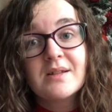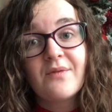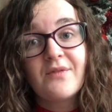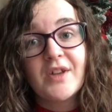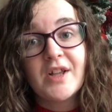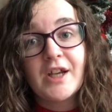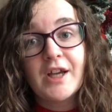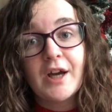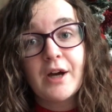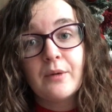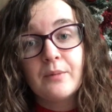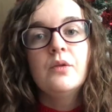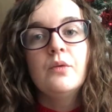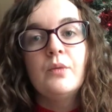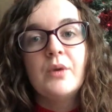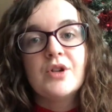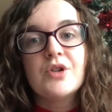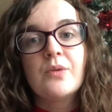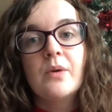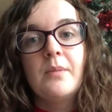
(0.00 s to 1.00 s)
video,
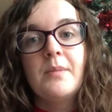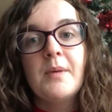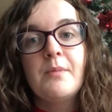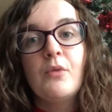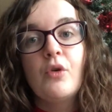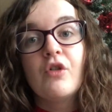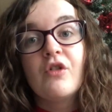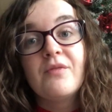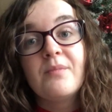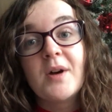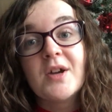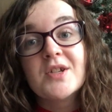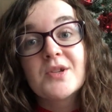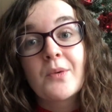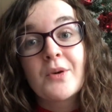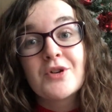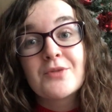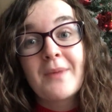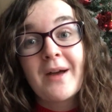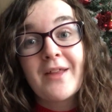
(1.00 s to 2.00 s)
which will be more of my
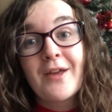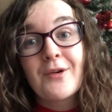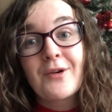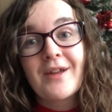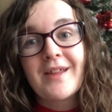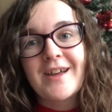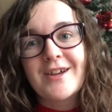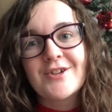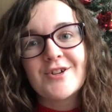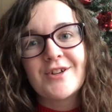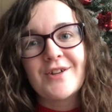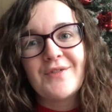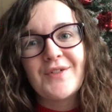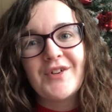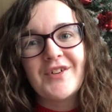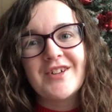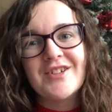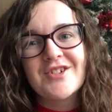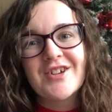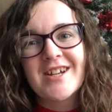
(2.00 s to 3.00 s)
Squishmallow collection if
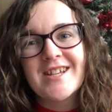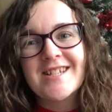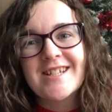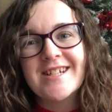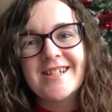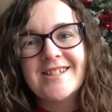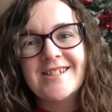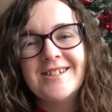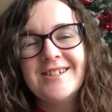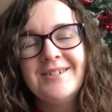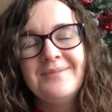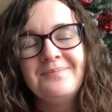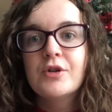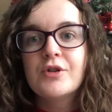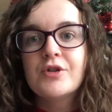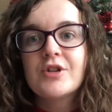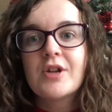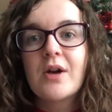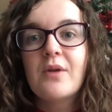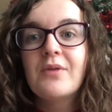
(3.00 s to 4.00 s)
you're interested.
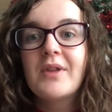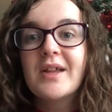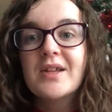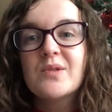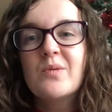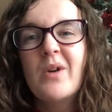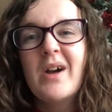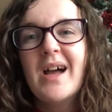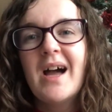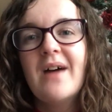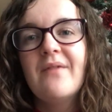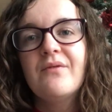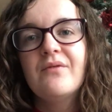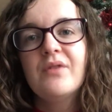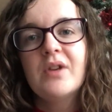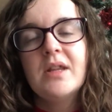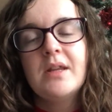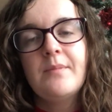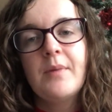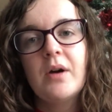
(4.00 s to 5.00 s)
So that's why I haven't
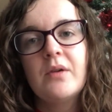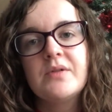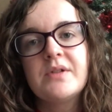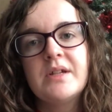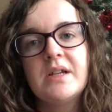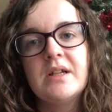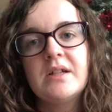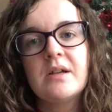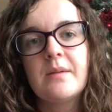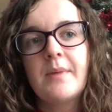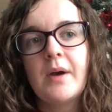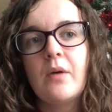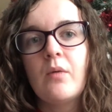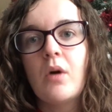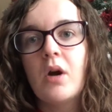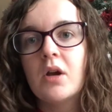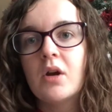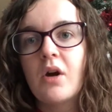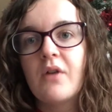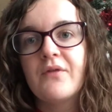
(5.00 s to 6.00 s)
really posted about
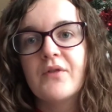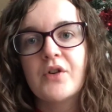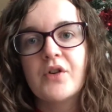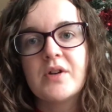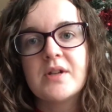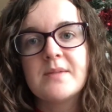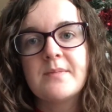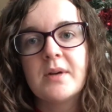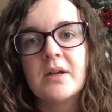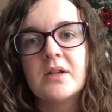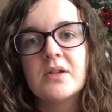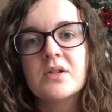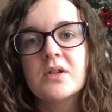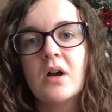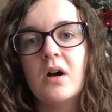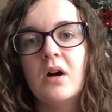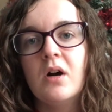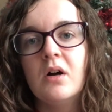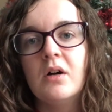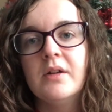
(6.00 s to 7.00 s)
what I got for Christmas
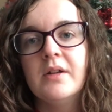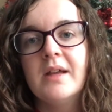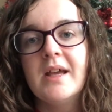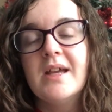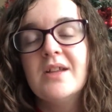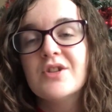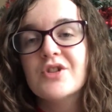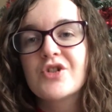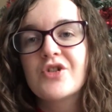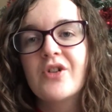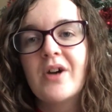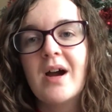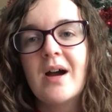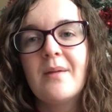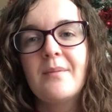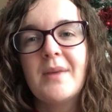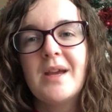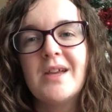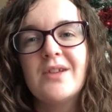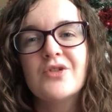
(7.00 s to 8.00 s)
on
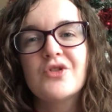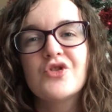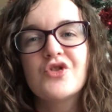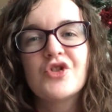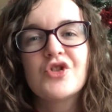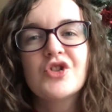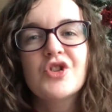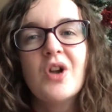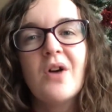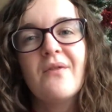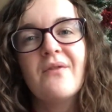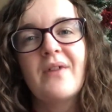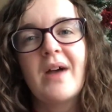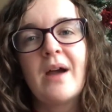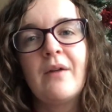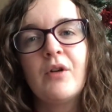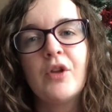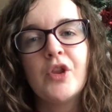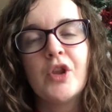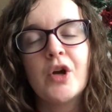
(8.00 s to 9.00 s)
Instagram. It's just not
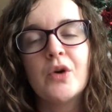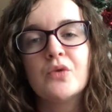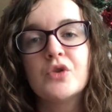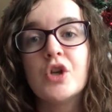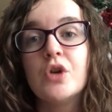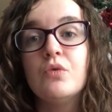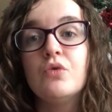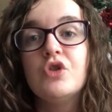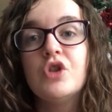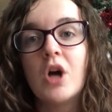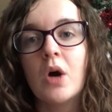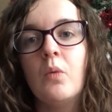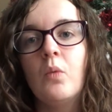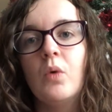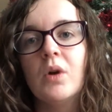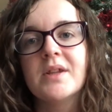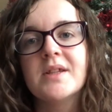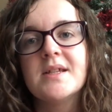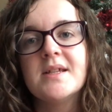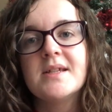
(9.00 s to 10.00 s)
fair on those who don't
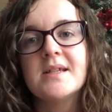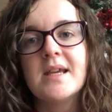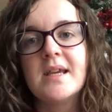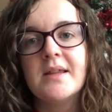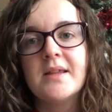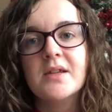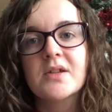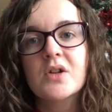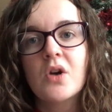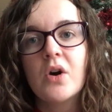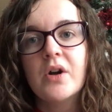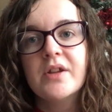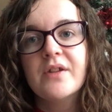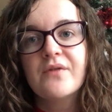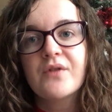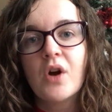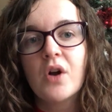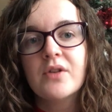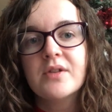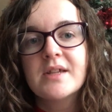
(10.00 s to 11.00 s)
want to see this kind
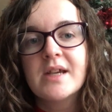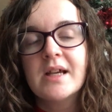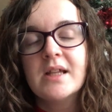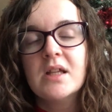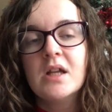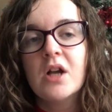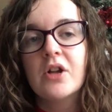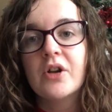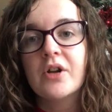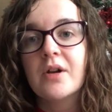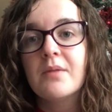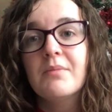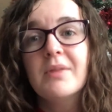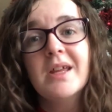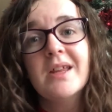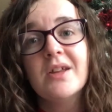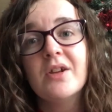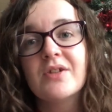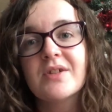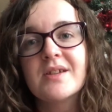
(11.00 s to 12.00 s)
of content, and I
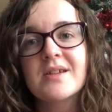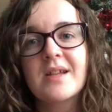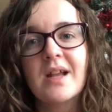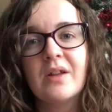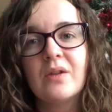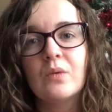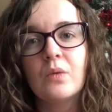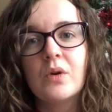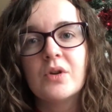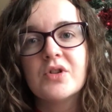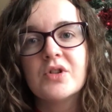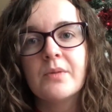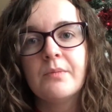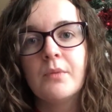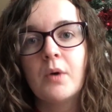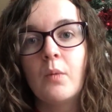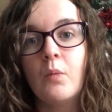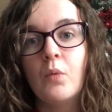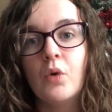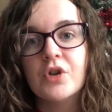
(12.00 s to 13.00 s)
completely understand why
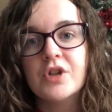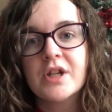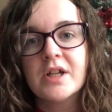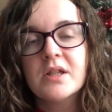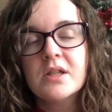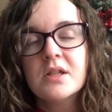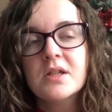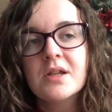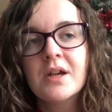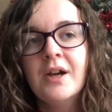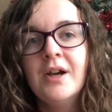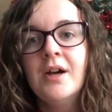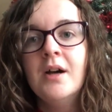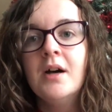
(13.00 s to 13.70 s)
someone wouldn't.